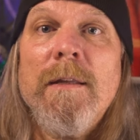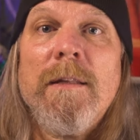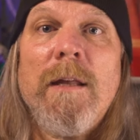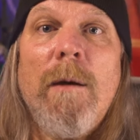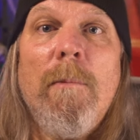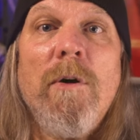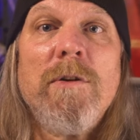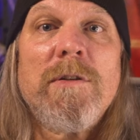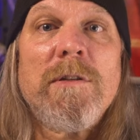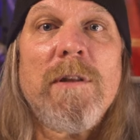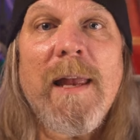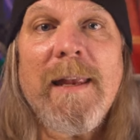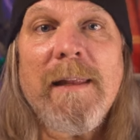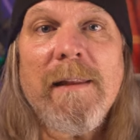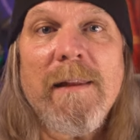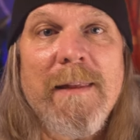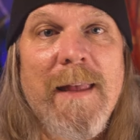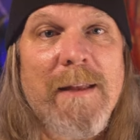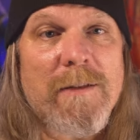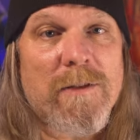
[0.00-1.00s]
Now, most
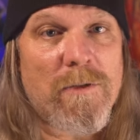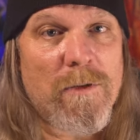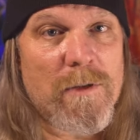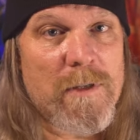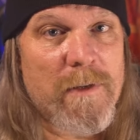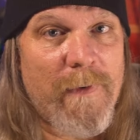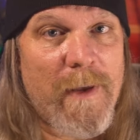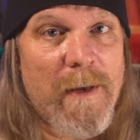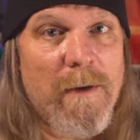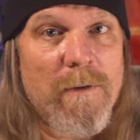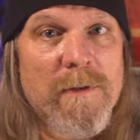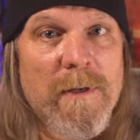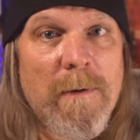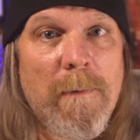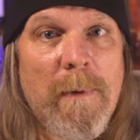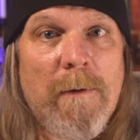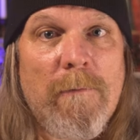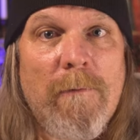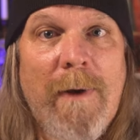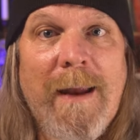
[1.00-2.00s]
likely that surge of energy
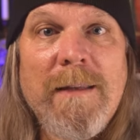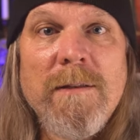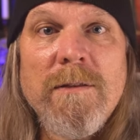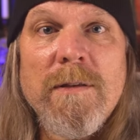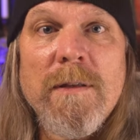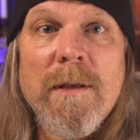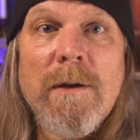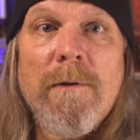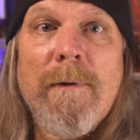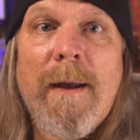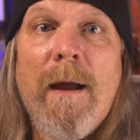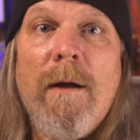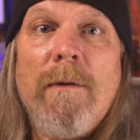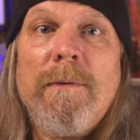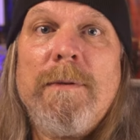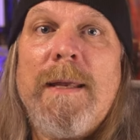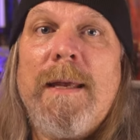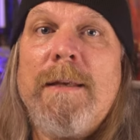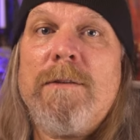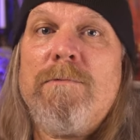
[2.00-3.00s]
went right into the
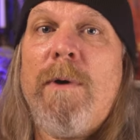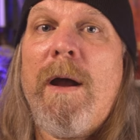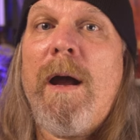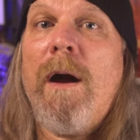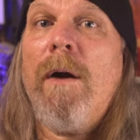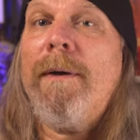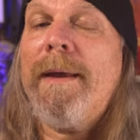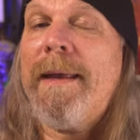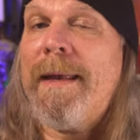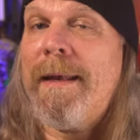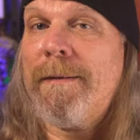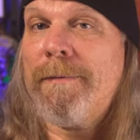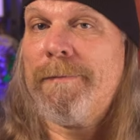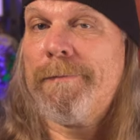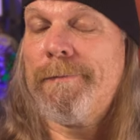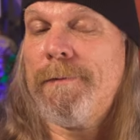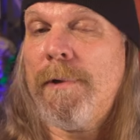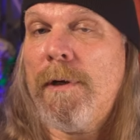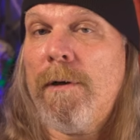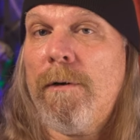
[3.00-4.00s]
ground as well, and,
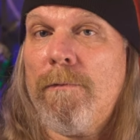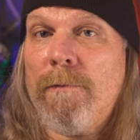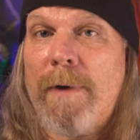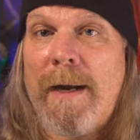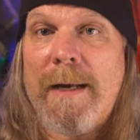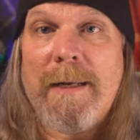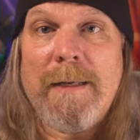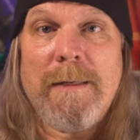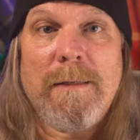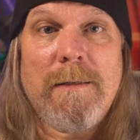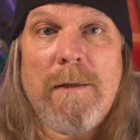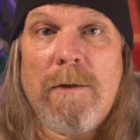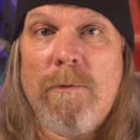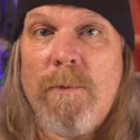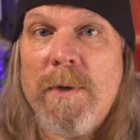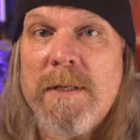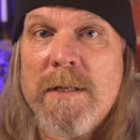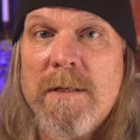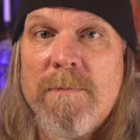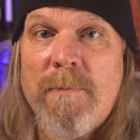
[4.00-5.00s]
well, right into the
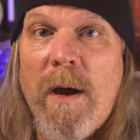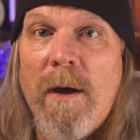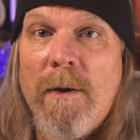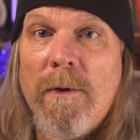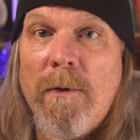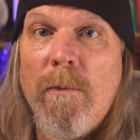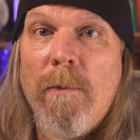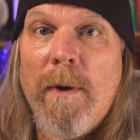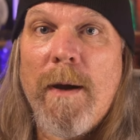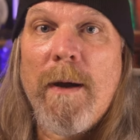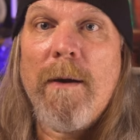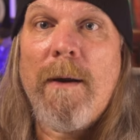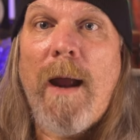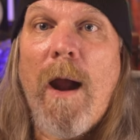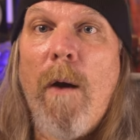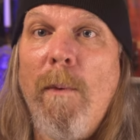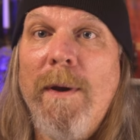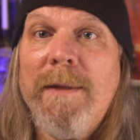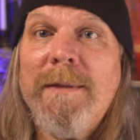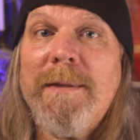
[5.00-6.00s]
witch's bottle, where
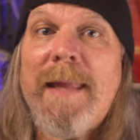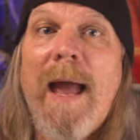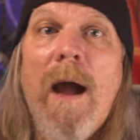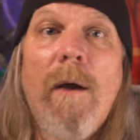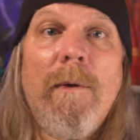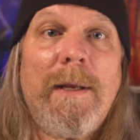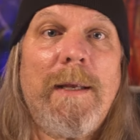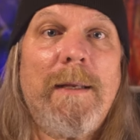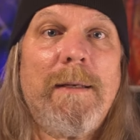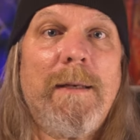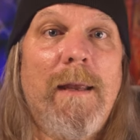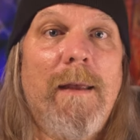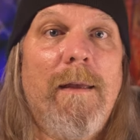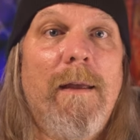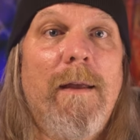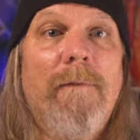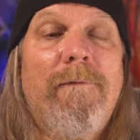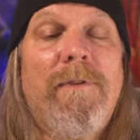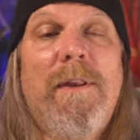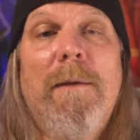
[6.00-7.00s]
I wouldn't doubt it
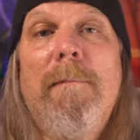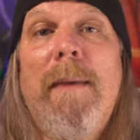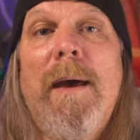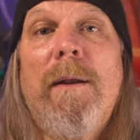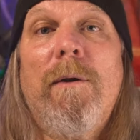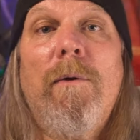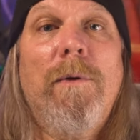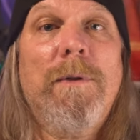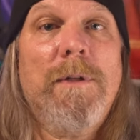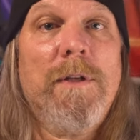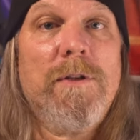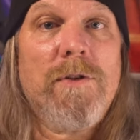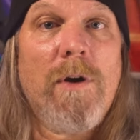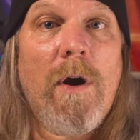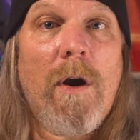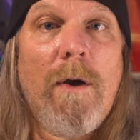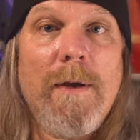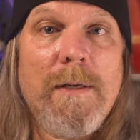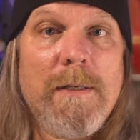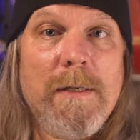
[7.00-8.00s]
if the metal in the
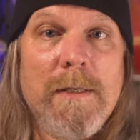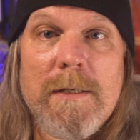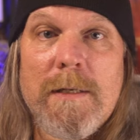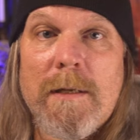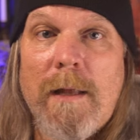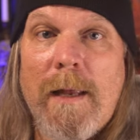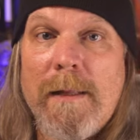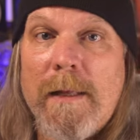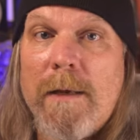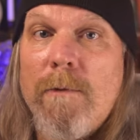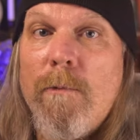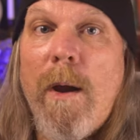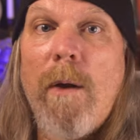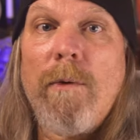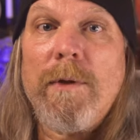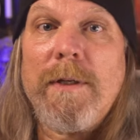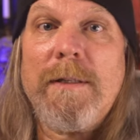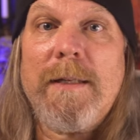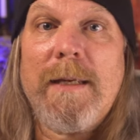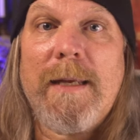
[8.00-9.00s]
jar isn't slightly
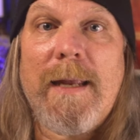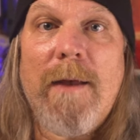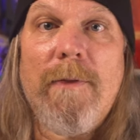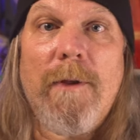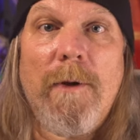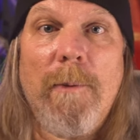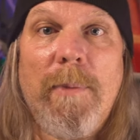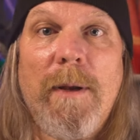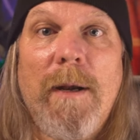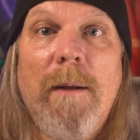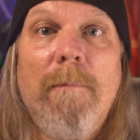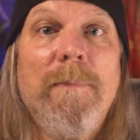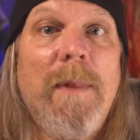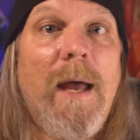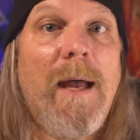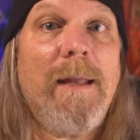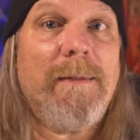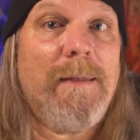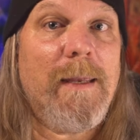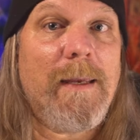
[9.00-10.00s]
welded together, but I'm
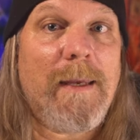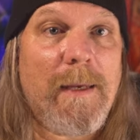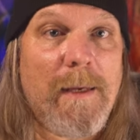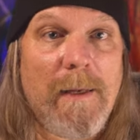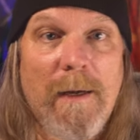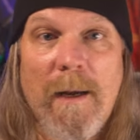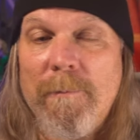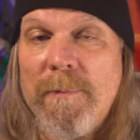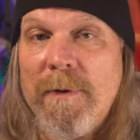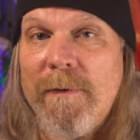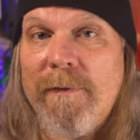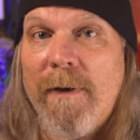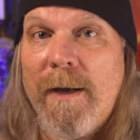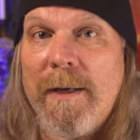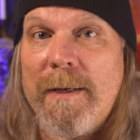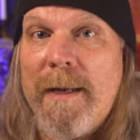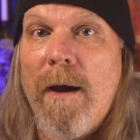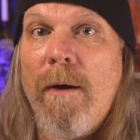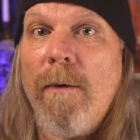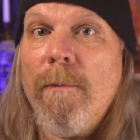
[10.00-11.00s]
not digging it up to
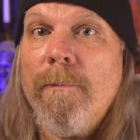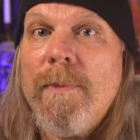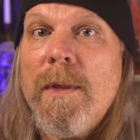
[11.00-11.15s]
find out.